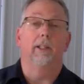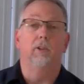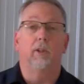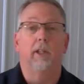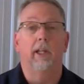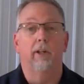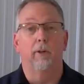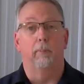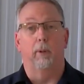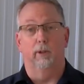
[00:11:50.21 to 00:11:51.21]
and you can hear
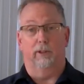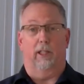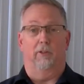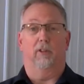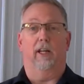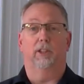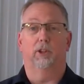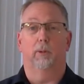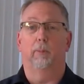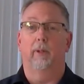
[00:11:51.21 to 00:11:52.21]
the birds outside
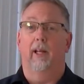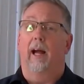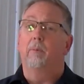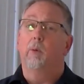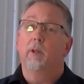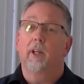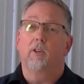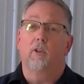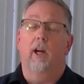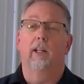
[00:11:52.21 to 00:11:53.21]
chirping, and I'm really
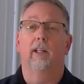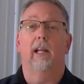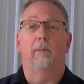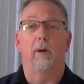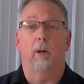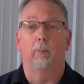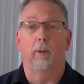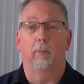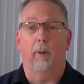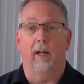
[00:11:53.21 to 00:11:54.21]
excited. I'm
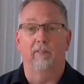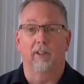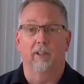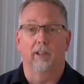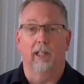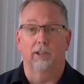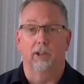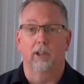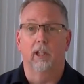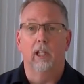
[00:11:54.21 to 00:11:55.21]
helping a private
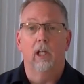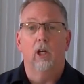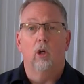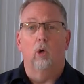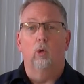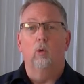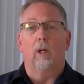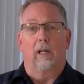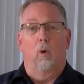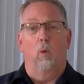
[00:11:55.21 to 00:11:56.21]
collector who
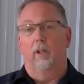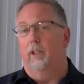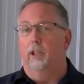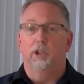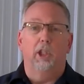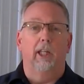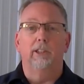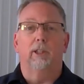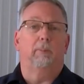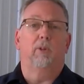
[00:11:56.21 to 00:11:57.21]
wanted to
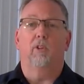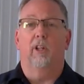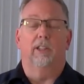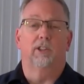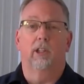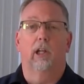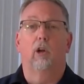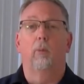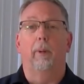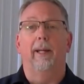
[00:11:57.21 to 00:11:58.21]
change up his collection a
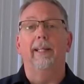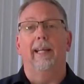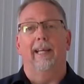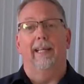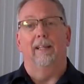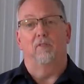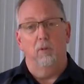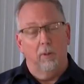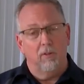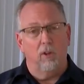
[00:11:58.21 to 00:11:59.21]
little bit. And a
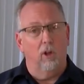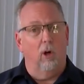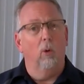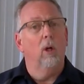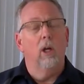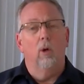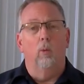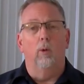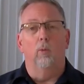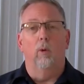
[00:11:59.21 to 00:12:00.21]
few months ago,
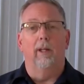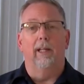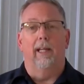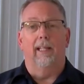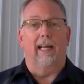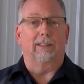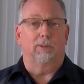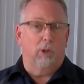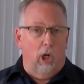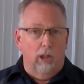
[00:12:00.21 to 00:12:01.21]
we went and
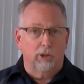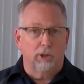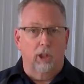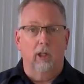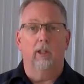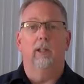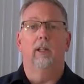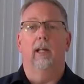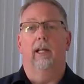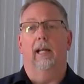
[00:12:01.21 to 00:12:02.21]
some cars started
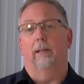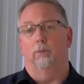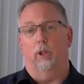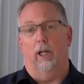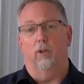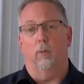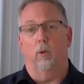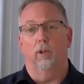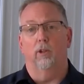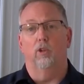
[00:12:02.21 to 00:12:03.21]
and had them
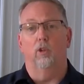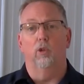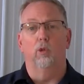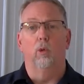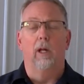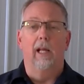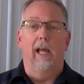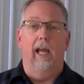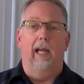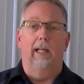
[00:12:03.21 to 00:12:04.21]
transported to
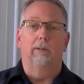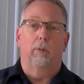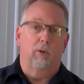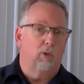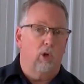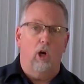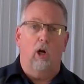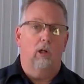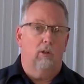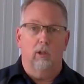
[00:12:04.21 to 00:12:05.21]
a muscle
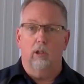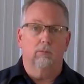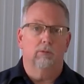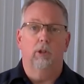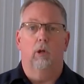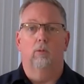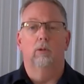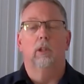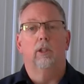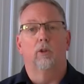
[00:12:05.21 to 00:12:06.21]
car, or, you know,
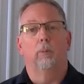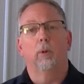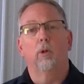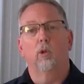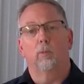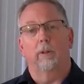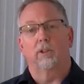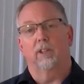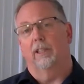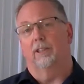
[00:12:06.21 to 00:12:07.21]
someone who
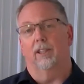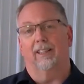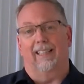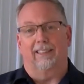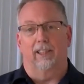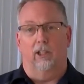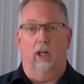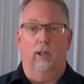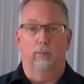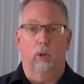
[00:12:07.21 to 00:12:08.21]
specializes in classic
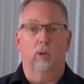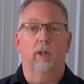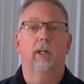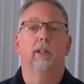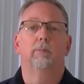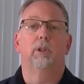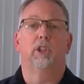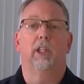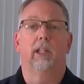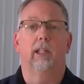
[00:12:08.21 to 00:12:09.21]
car broker here in
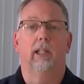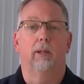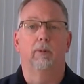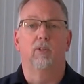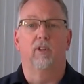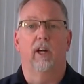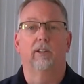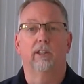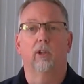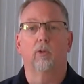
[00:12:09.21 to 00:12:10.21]
Michigan, and they've been
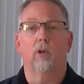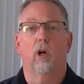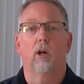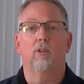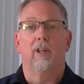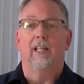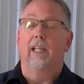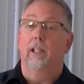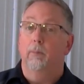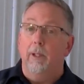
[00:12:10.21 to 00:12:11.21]
selling those cars.
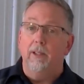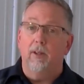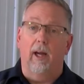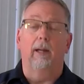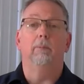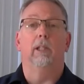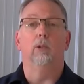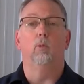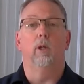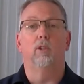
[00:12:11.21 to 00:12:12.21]
In the meantime, he
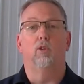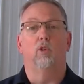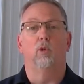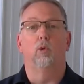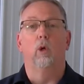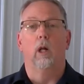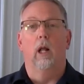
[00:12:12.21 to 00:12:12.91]
went to